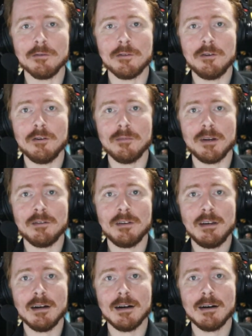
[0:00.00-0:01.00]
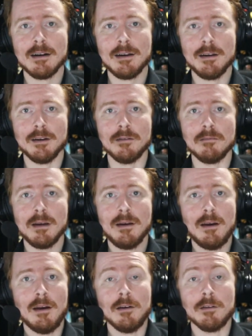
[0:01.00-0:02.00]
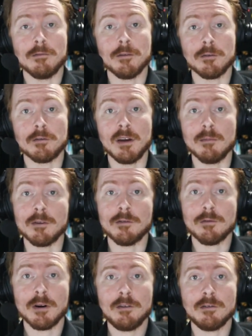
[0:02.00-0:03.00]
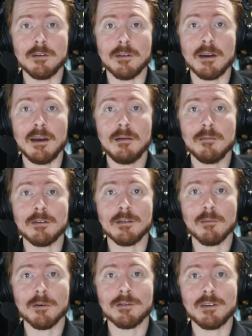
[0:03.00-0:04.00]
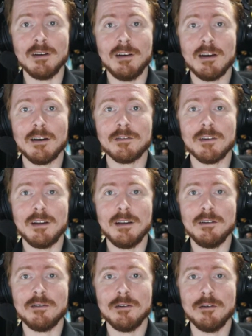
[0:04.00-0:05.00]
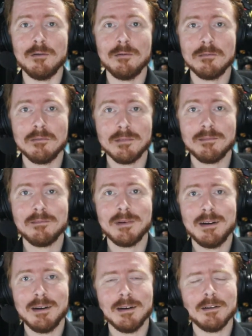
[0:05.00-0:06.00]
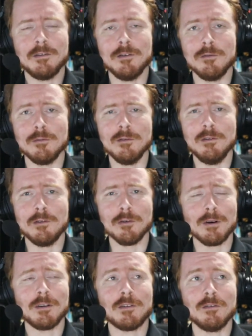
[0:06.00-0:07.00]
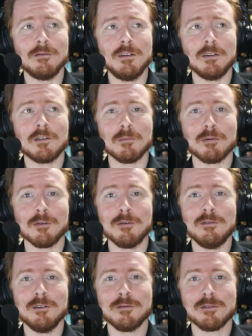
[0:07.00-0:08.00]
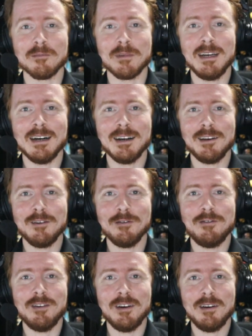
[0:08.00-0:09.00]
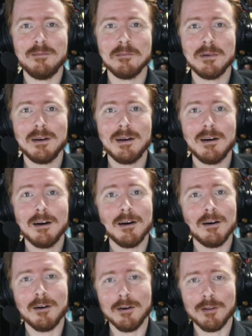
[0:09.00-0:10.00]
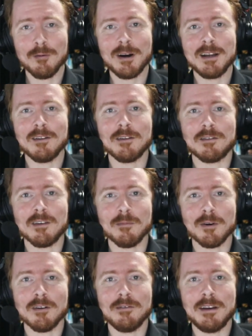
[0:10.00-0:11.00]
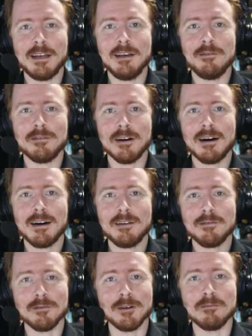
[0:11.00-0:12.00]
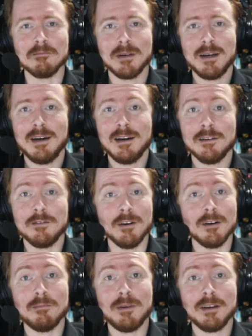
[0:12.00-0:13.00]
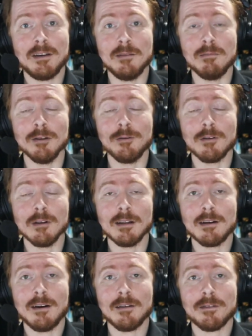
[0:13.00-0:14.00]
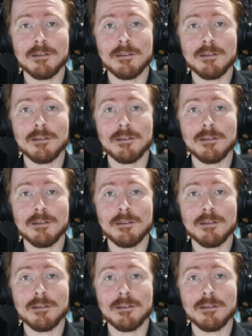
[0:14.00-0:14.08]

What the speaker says: of Doom at TI and the first demonstration of the game at Summer CES 82, to derisive disapproval from the IUG, all the way to the summer of 85 when John Behnke blew the lid off the